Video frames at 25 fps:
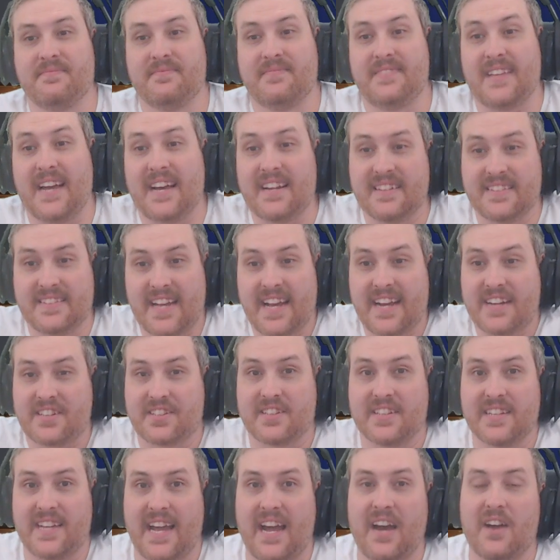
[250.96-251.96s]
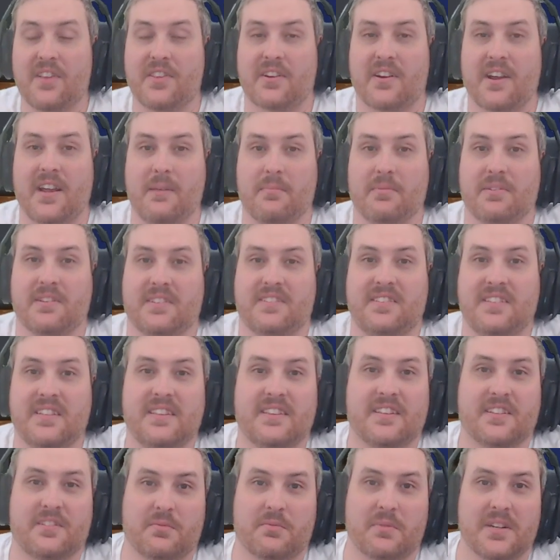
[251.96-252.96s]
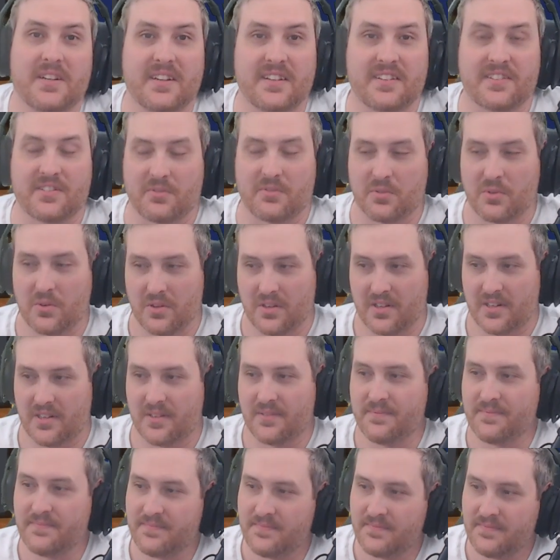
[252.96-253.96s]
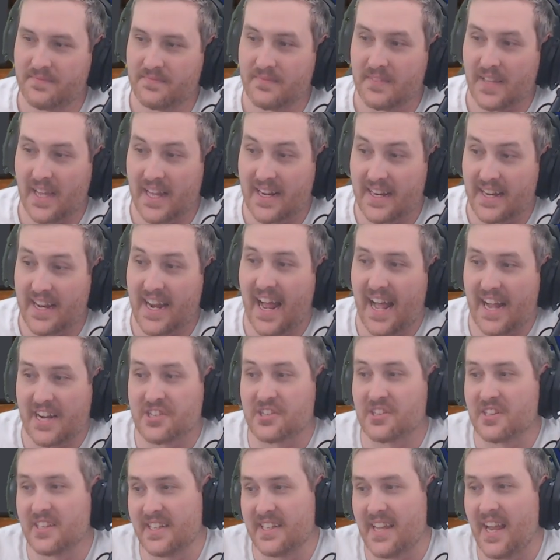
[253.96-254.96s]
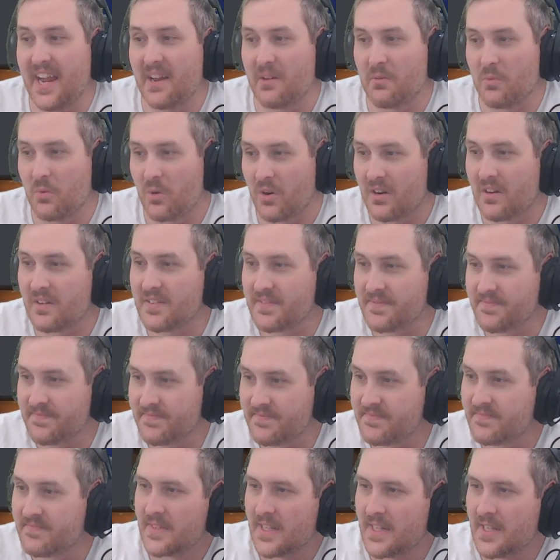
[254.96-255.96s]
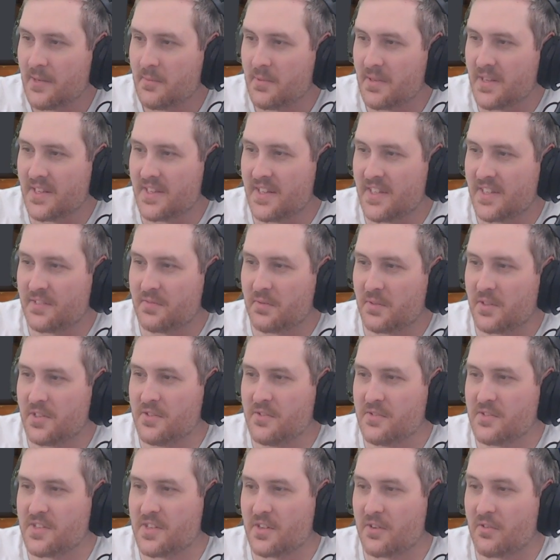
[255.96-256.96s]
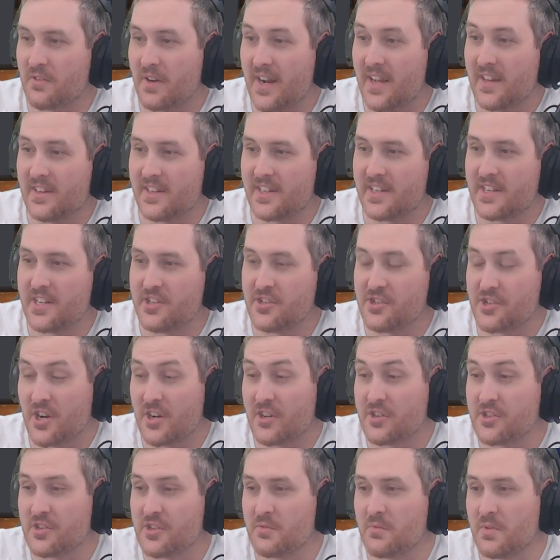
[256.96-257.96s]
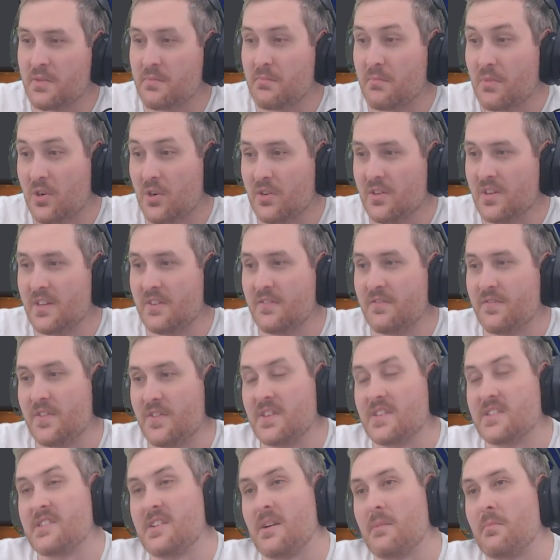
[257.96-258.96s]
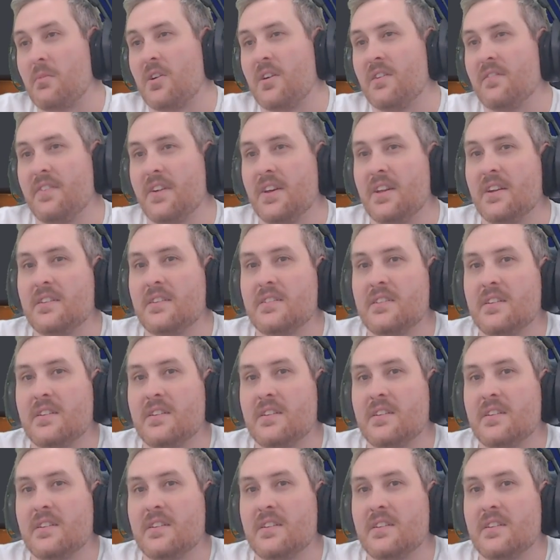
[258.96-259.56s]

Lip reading: That is actually how they're able to sneak this one in as a ruler, and it actually can work. But then this one used the Grail in conjunction with Merlin for the summer event.